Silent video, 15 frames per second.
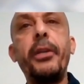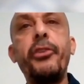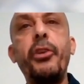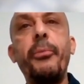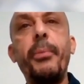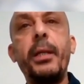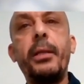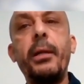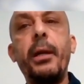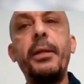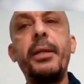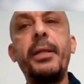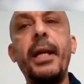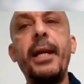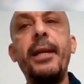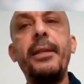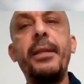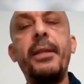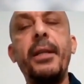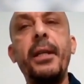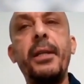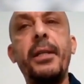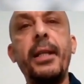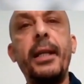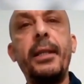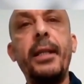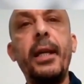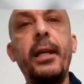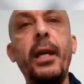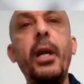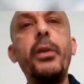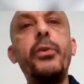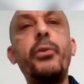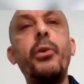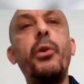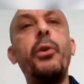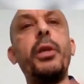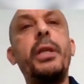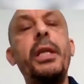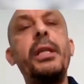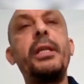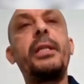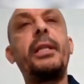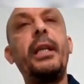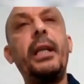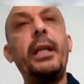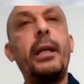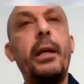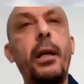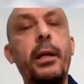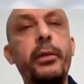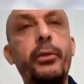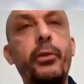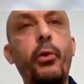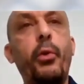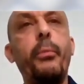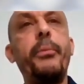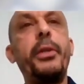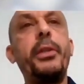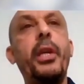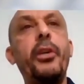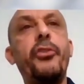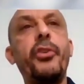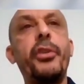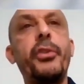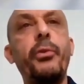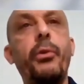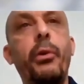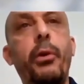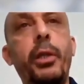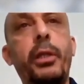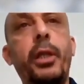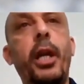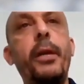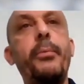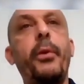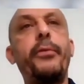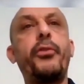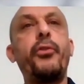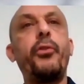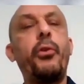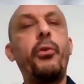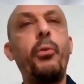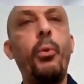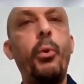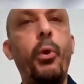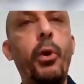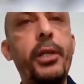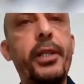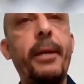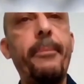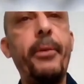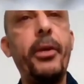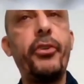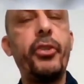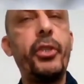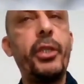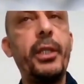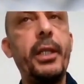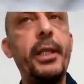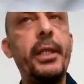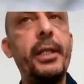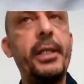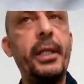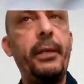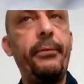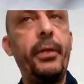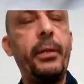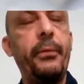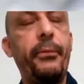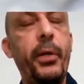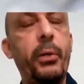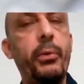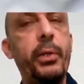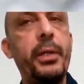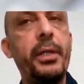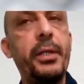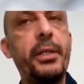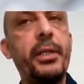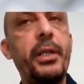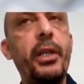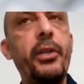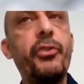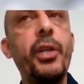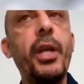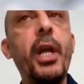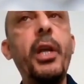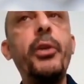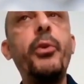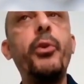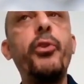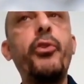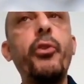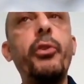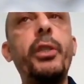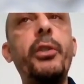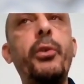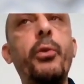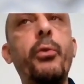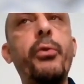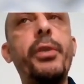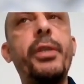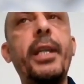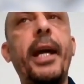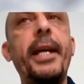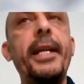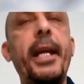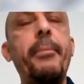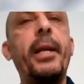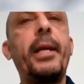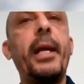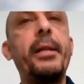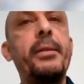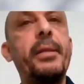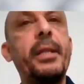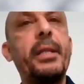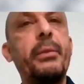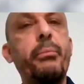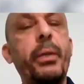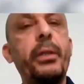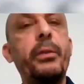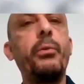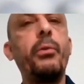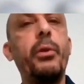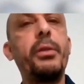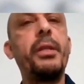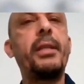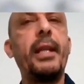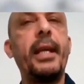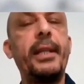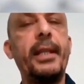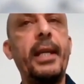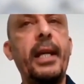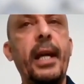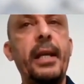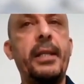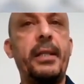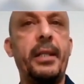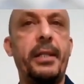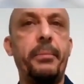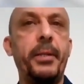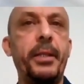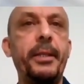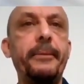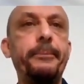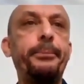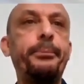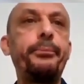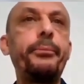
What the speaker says: is much better than the static. So it is the current recommendations, all type of shock, all the patient receiving fluid resuscitation, you should use dynamic assessment, not static assessment.